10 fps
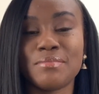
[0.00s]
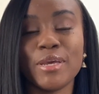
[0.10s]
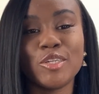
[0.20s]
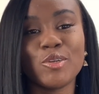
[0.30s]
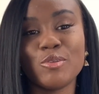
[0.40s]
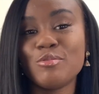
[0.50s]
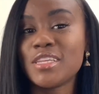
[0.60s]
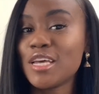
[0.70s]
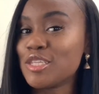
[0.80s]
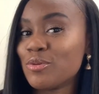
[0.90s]
Make sure you
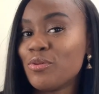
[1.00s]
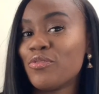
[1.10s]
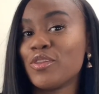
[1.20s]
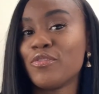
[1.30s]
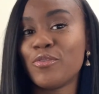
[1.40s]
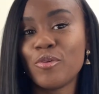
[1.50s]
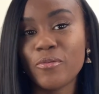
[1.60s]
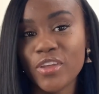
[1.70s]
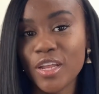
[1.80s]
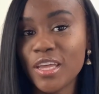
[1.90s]
stay tuned for the full
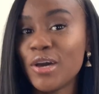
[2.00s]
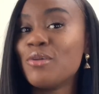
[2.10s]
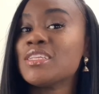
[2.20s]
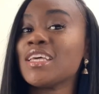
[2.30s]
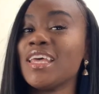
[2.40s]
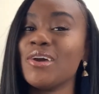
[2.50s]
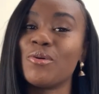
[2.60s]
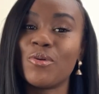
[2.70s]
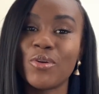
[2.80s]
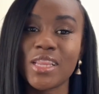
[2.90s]
video to get
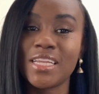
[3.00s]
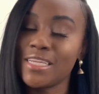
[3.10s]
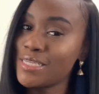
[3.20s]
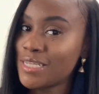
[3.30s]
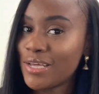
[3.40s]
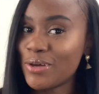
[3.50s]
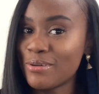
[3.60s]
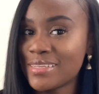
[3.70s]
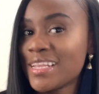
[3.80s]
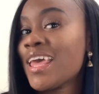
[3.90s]
all the details.